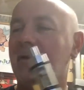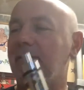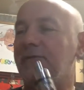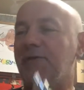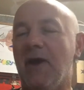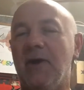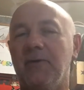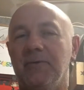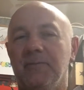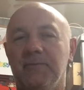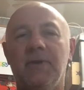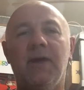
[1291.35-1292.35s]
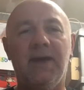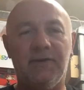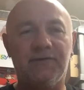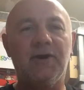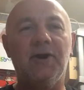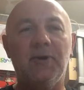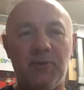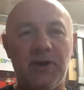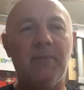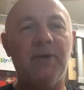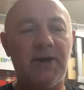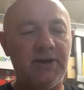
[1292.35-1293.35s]
So it's going to be
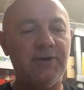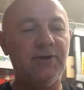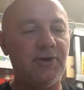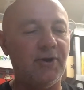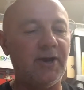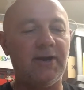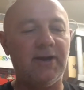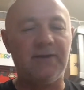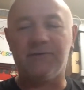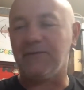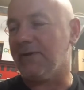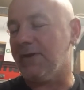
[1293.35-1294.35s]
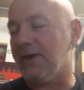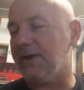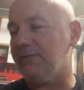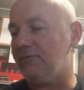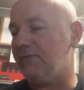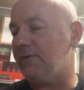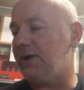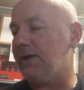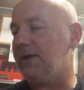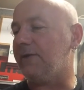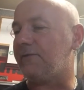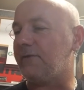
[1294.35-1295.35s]
a bloody good night, lads. It
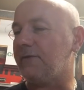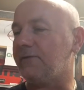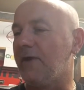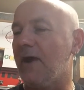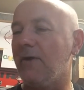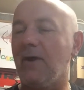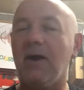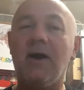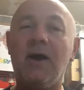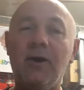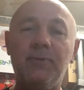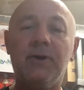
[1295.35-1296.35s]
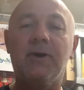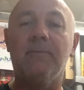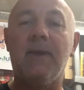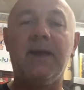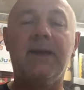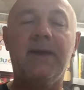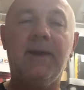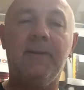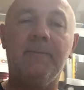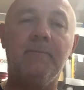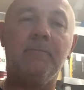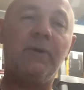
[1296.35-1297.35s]
really is. So I hope you can make it.
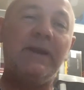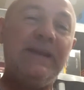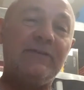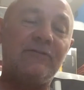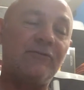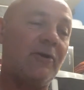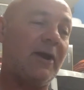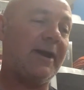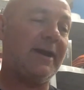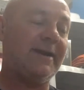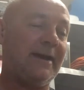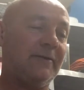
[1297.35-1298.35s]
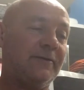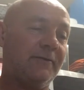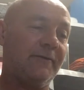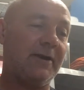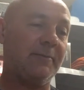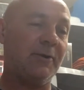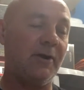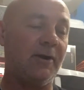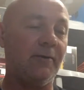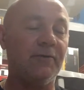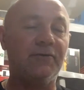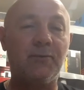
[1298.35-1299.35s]
Please try and get down to the vape night
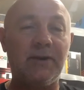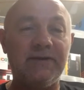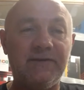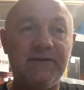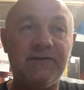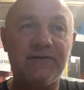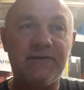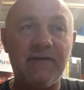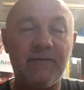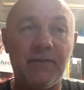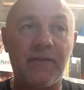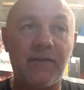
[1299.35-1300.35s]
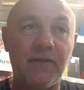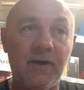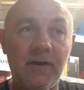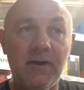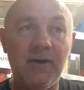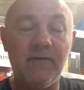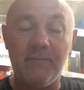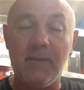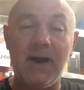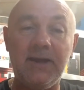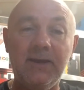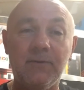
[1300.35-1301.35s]
on the 27th of
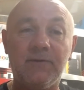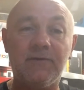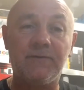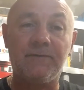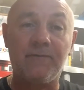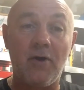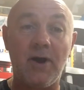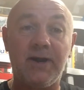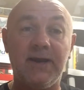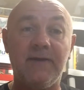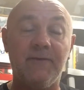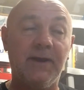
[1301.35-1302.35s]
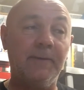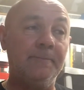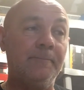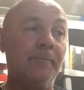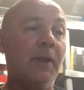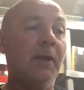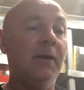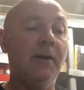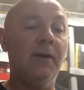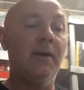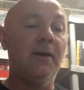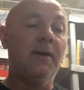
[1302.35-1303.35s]
May, which is a Friday evening.
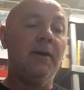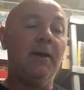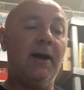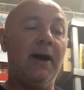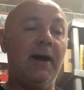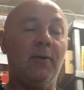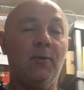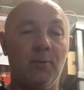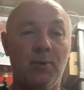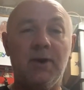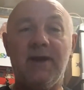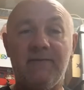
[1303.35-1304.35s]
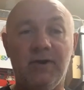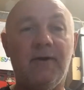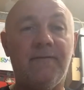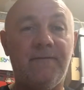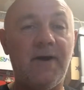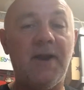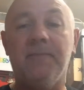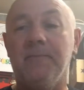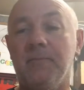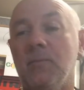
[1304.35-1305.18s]
We're going to have a lot of fun.